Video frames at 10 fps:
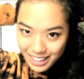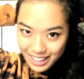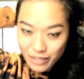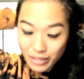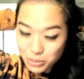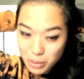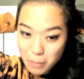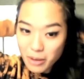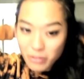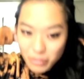If I swap
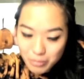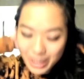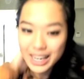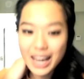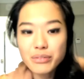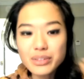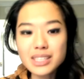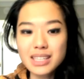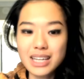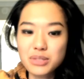off my knight for
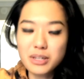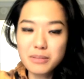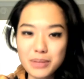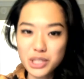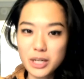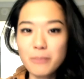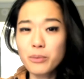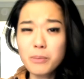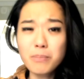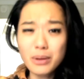his light square bishop,
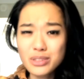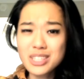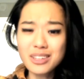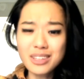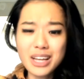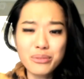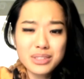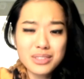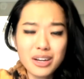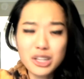we're both still left
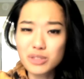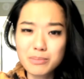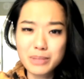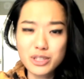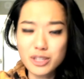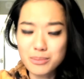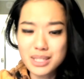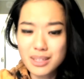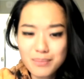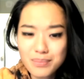with dark squared
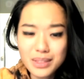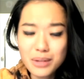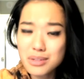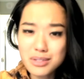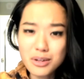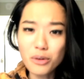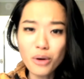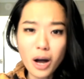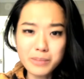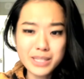bishops. There was no
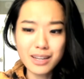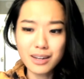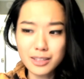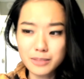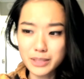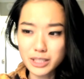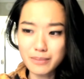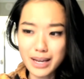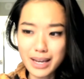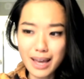opposite color
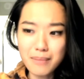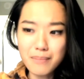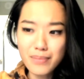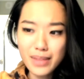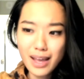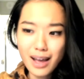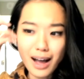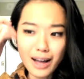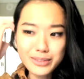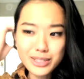bishop endgame.
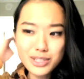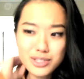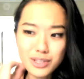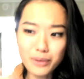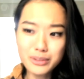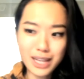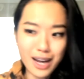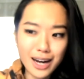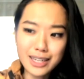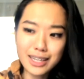I was so
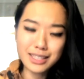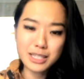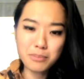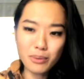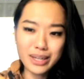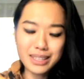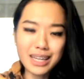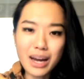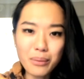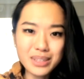tired at this point
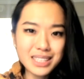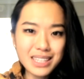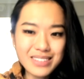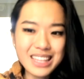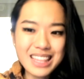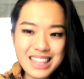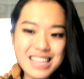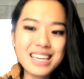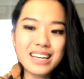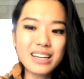that I wasn't even
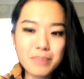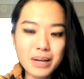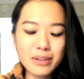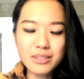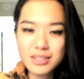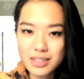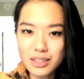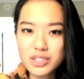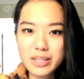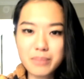thinking about
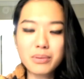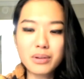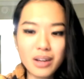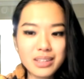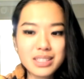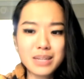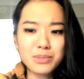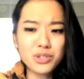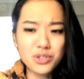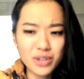such simple
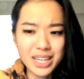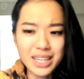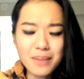concepts straight.